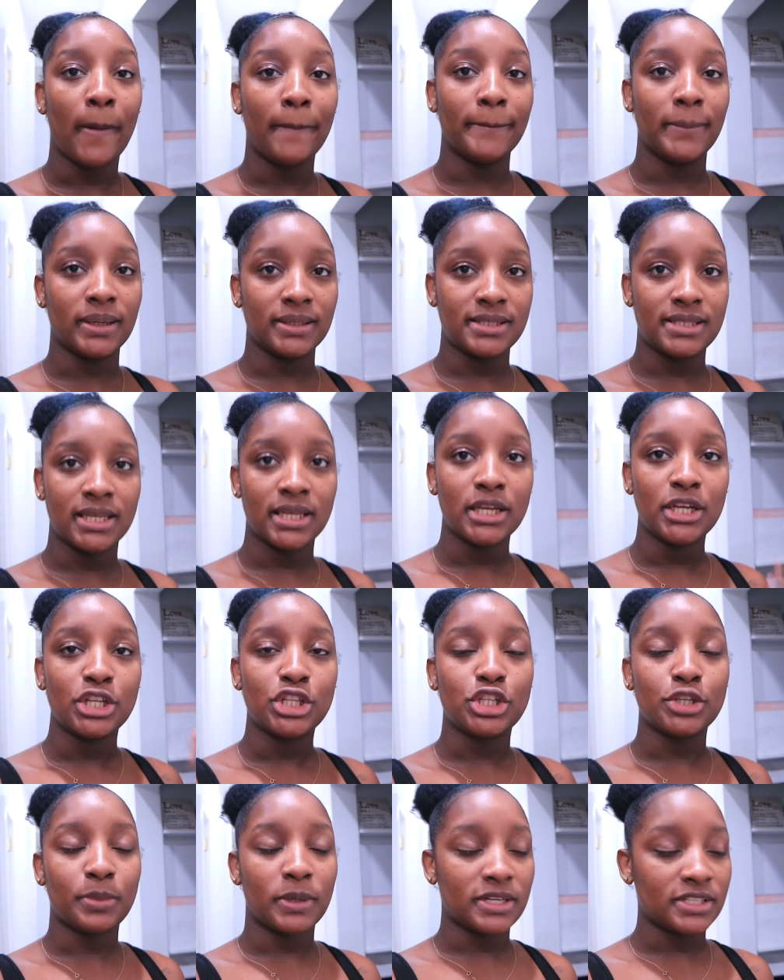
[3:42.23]
but
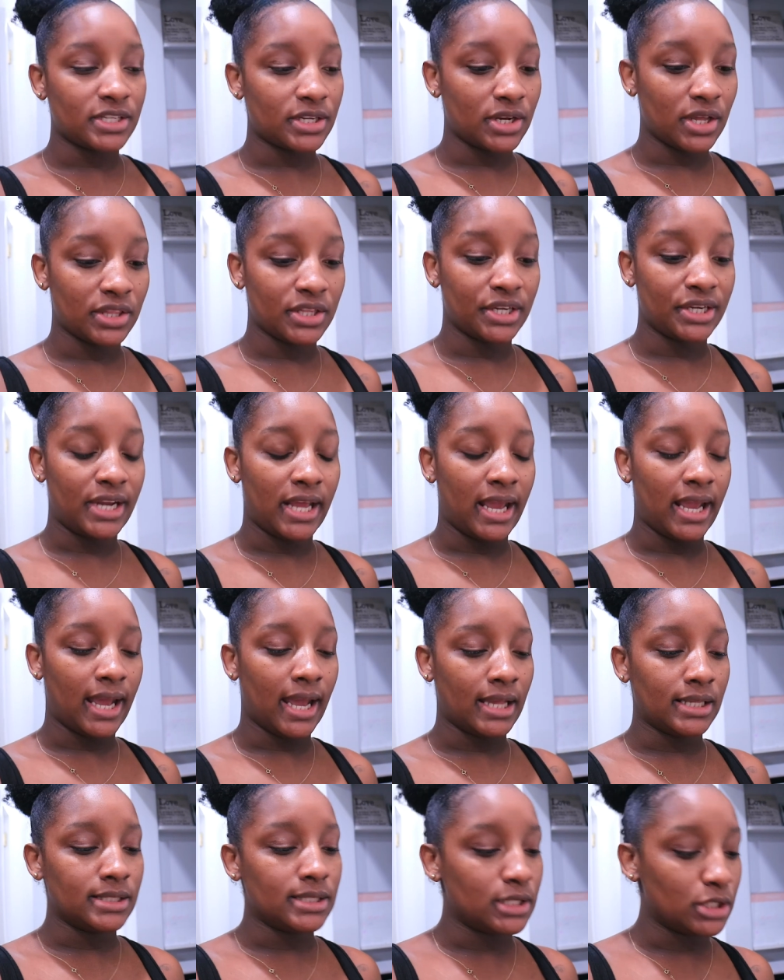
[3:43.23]
tomorrow's another day,
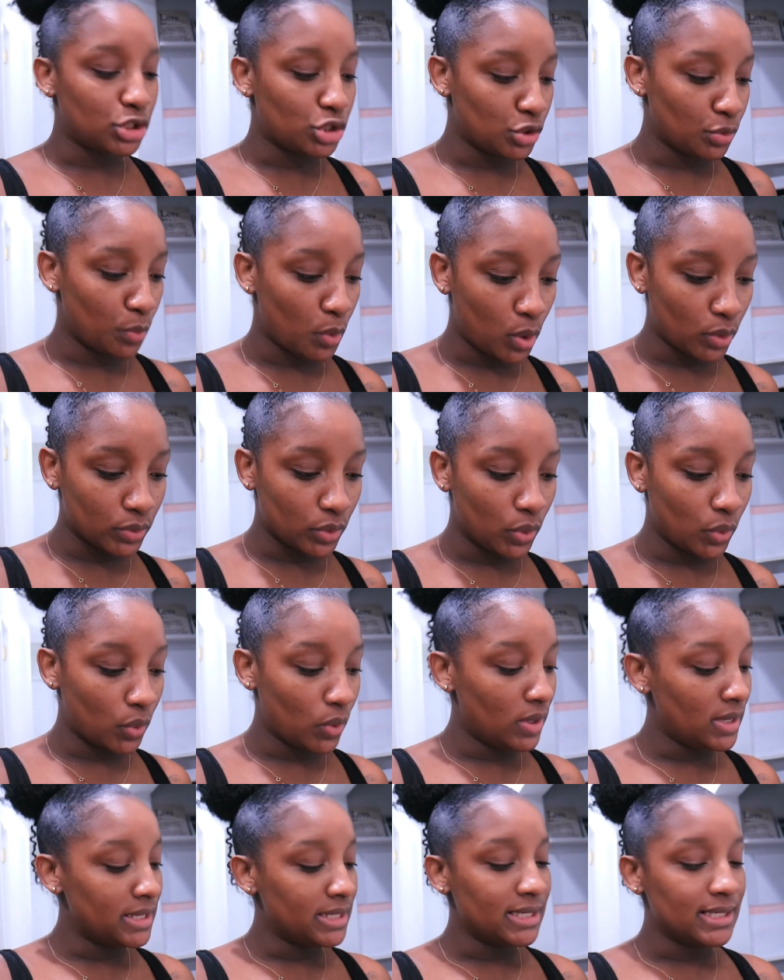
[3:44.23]
and
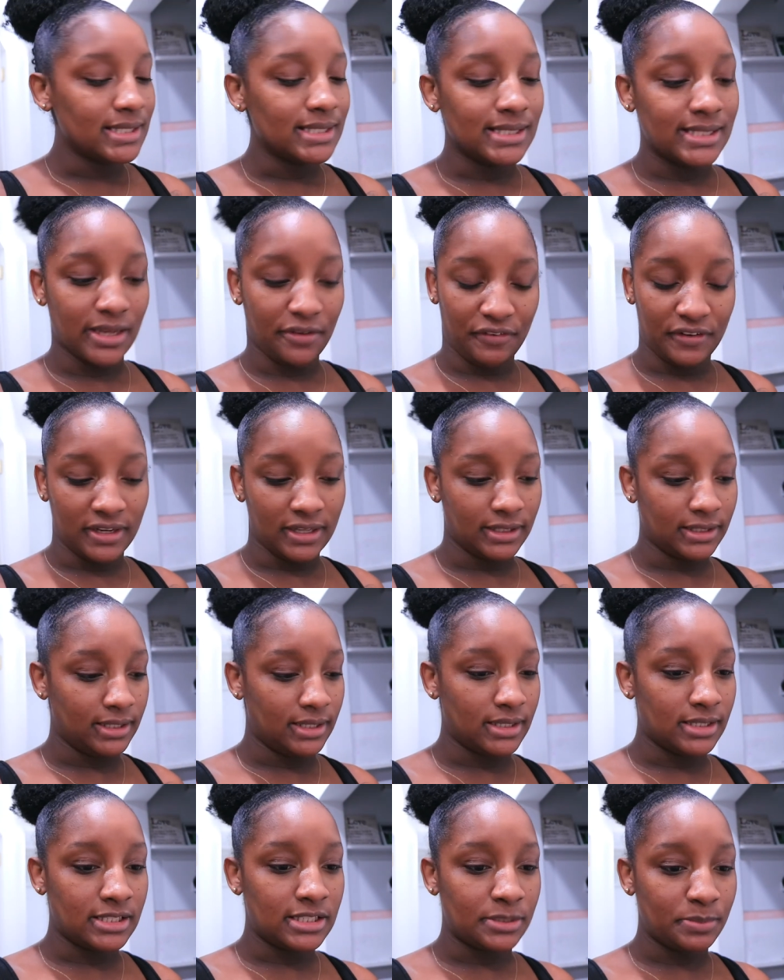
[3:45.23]
tomorrow
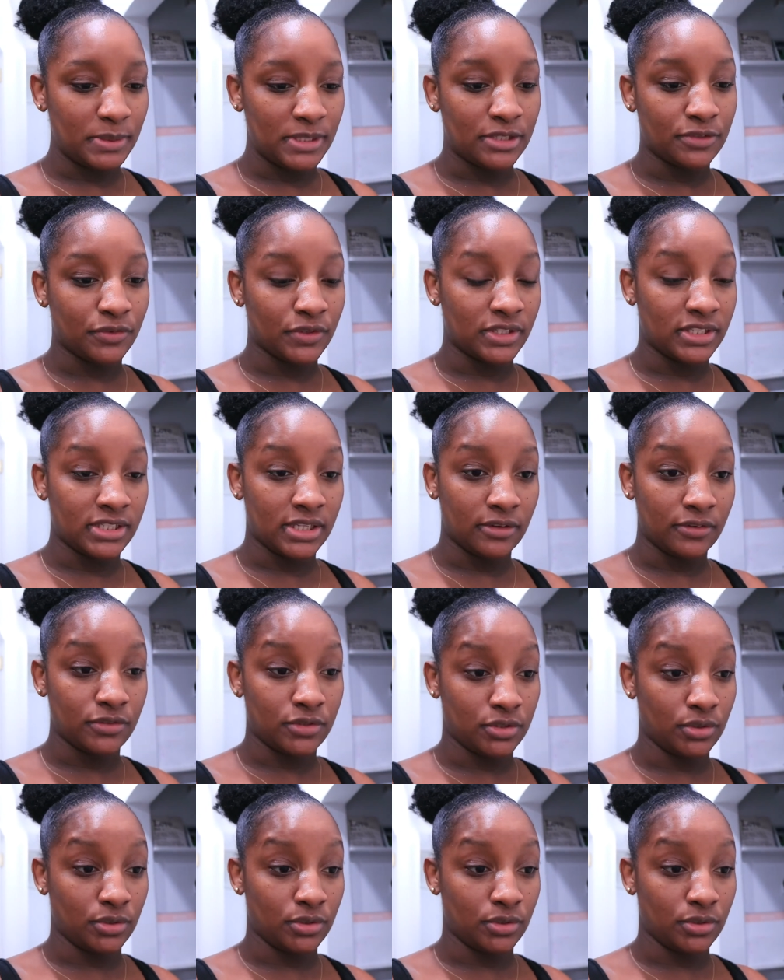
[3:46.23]
definitely speaks for itself.